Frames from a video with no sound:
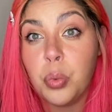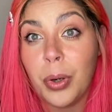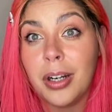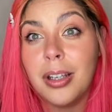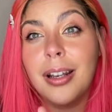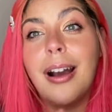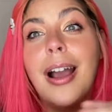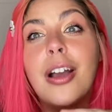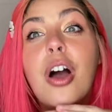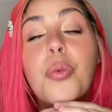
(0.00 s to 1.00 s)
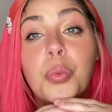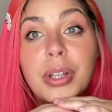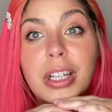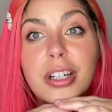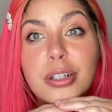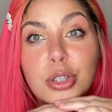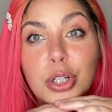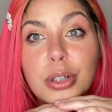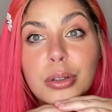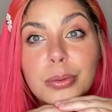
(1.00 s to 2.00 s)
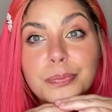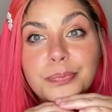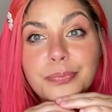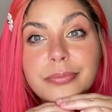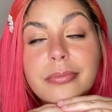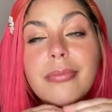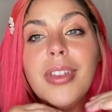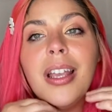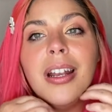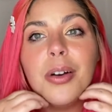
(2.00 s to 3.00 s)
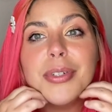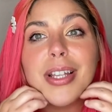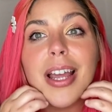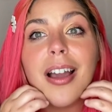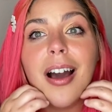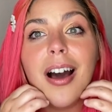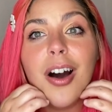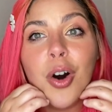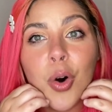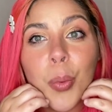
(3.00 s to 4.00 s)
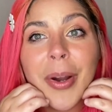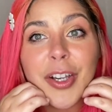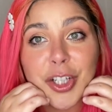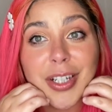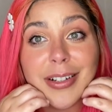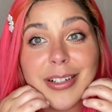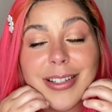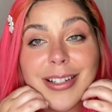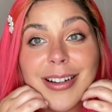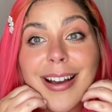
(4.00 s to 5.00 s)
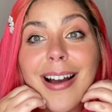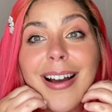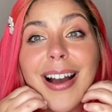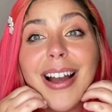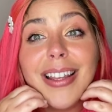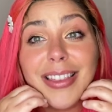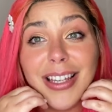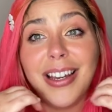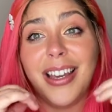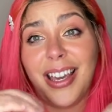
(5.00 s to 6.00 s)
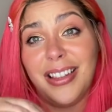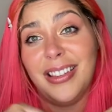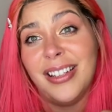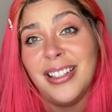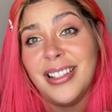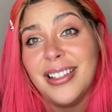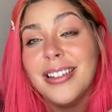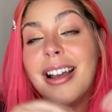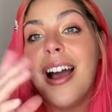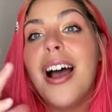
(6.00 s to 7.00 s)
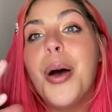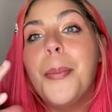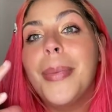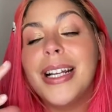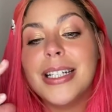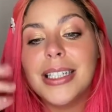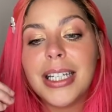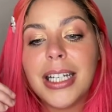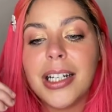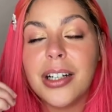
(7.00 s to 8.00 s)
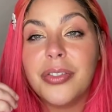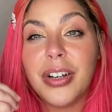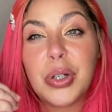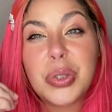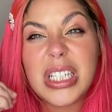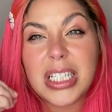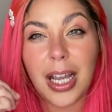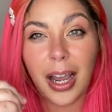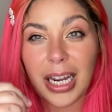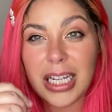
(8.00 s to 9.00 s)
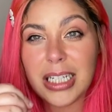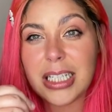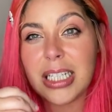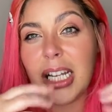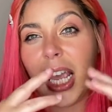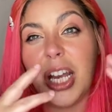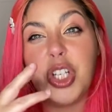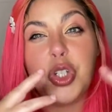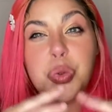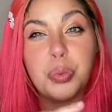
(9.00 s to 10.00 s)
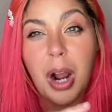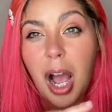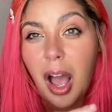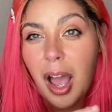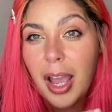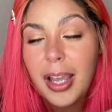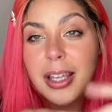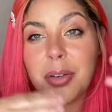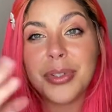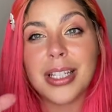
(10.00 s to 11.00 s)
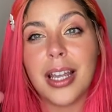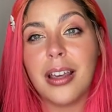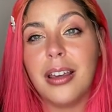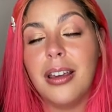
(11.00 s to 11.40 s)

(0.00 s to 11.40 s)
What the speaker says: wearing it, I got really concerned, and I was like, oh my goodness, I think I hate this. My skin felt tight and dry. It was like